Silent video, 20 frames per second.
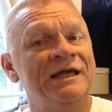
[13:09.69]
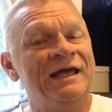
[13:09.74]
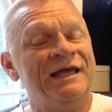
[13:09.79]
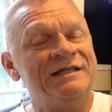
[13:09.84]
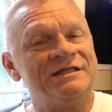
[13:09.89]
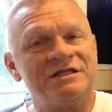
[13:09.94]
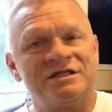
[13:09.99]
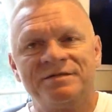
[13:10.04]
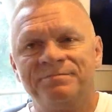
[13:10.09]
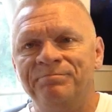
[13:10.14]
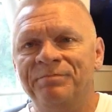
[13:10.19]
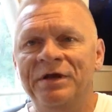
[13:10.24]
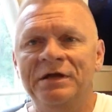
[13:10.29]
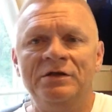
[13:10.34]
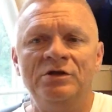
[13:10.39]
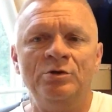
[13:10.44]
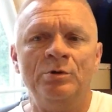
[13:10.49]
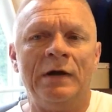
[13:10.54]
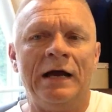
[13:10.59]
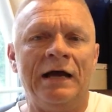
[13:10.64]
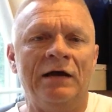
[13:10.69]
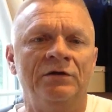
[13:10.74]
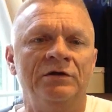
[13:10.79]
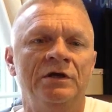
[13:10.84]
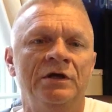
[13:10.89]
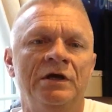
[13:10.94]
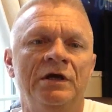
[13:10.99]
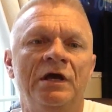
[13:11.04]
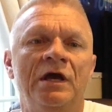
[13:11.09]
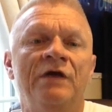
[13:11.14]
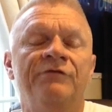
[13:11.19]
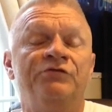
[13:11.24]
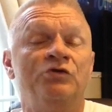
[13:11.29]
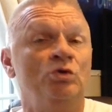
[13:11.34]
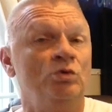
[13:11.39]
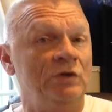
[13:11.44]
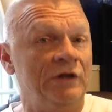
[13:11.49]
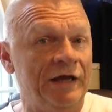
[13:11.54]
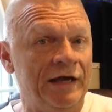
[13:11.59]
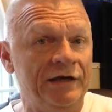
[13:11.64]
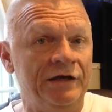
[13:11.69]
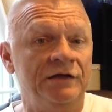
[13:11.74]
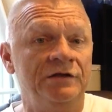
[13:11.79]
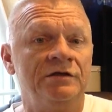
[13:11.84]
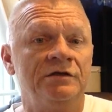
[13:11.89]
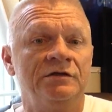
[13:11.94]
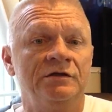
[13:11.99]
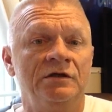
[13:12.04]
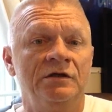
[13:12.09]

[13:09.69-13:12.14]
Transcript: and spit you out if you let it.